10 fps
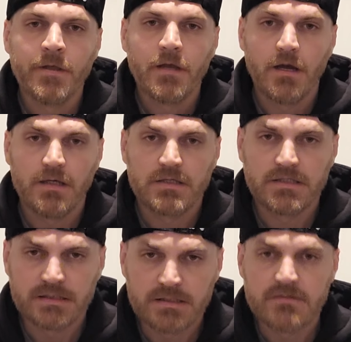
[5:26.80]
Uh, she's
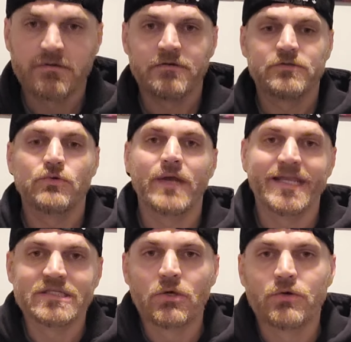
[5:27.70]
sister to
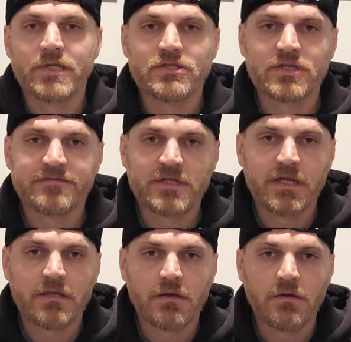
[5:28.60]
Antonia
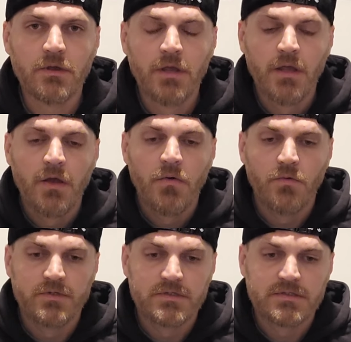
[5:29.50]
Shevchenko,
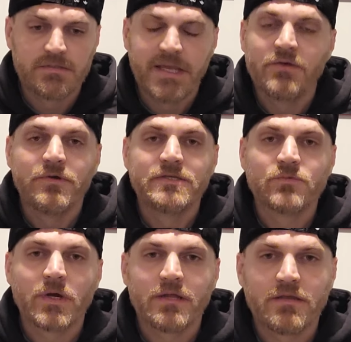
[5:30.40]
which is the main reason
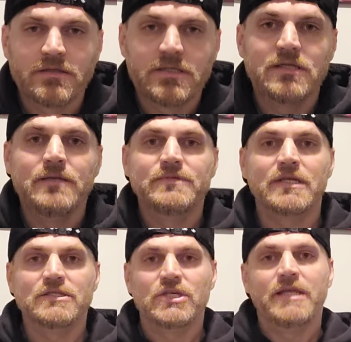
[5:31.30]
why I think she keeps
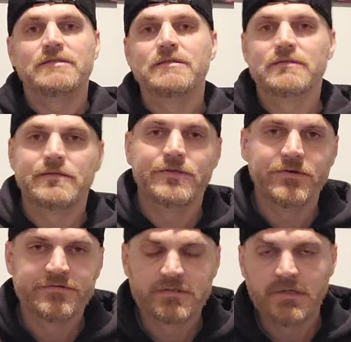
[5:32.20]
getting chances in the
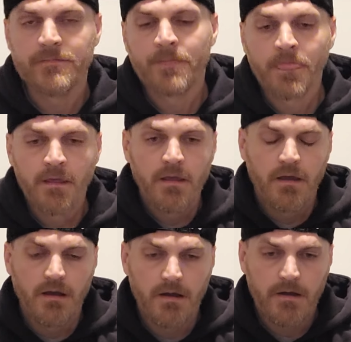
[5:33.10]
UFC.
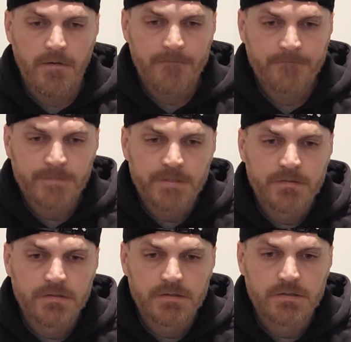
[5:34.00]
Uh,
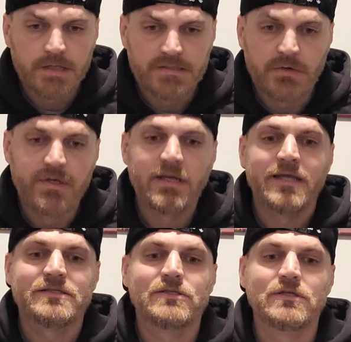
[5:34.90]
Antonia
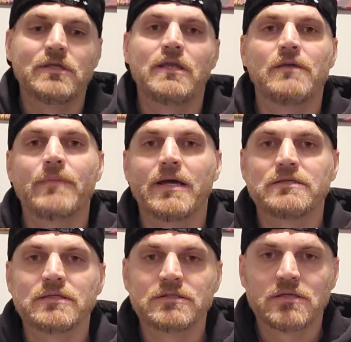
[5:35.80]
has good
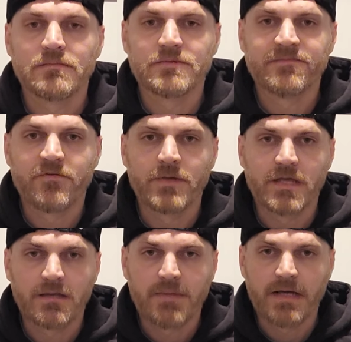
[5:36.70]
kickboxing. She comes from a
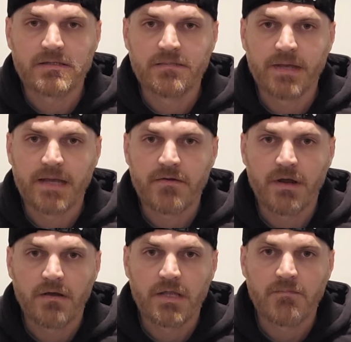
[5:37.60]
kickboxing
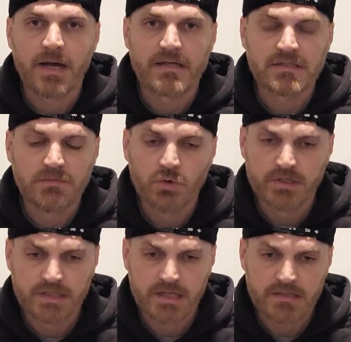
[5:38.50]
background, kickboxing Muay
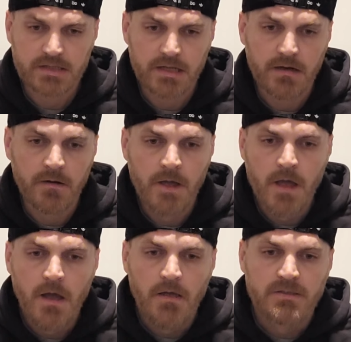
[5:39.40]
Thai style.
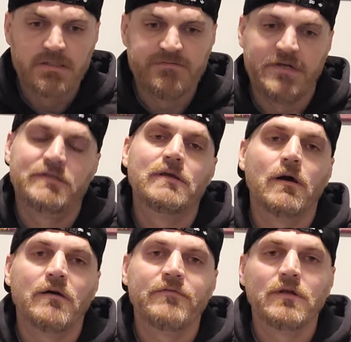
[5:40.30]
She's very
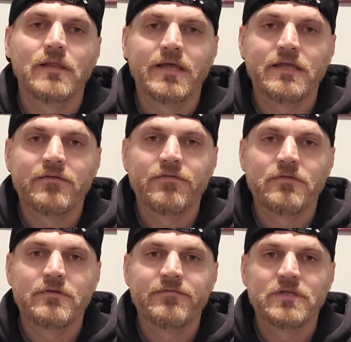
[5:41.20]
tall, very lanky for the
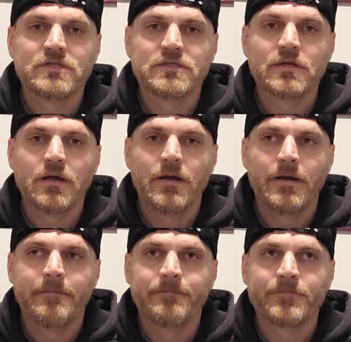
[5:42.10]
division.
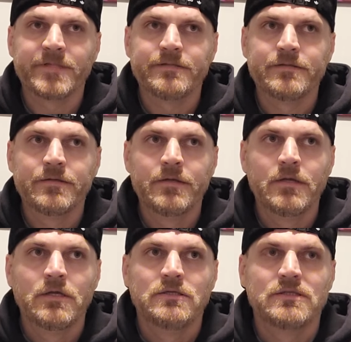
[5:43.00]
Um,
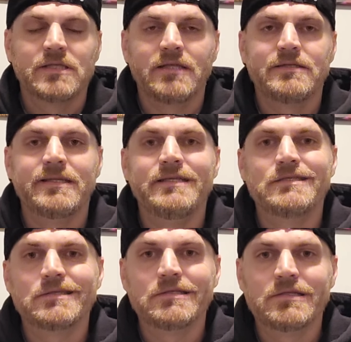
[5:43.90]
She's got
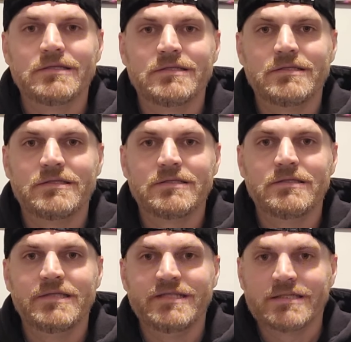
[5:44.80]
decent
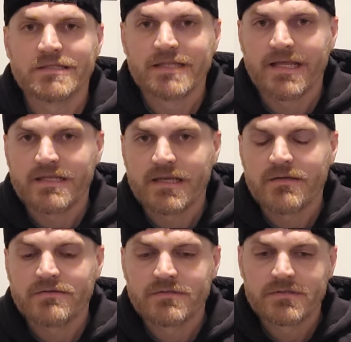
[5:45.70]
decent
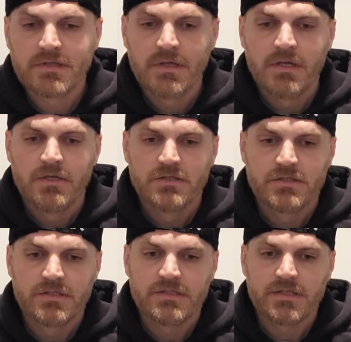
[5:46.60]
takedowns.
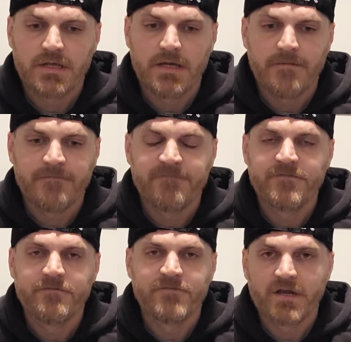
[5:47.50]
She's uh,
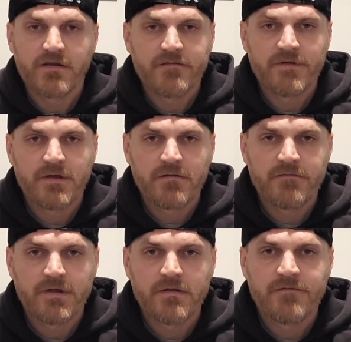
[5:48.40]
very very
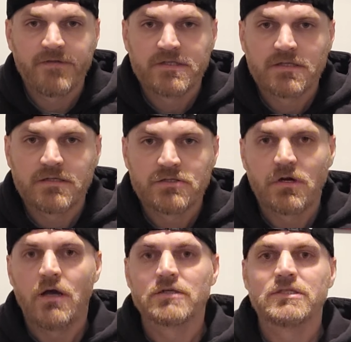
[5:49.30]
very physically
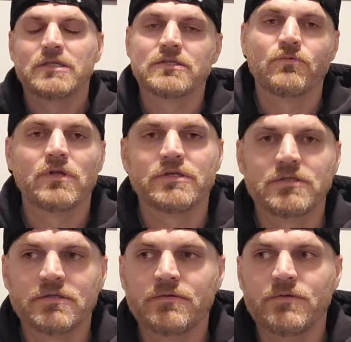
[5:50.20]
strong. She doesn't really
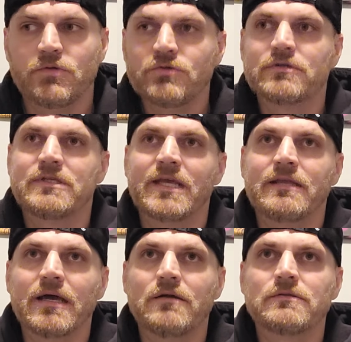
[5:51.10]
use her
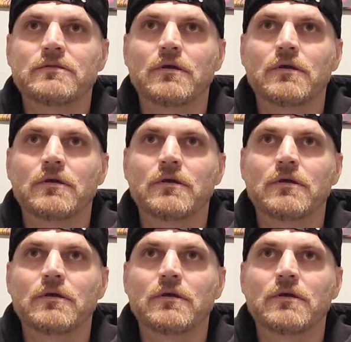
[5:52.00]
takedowns.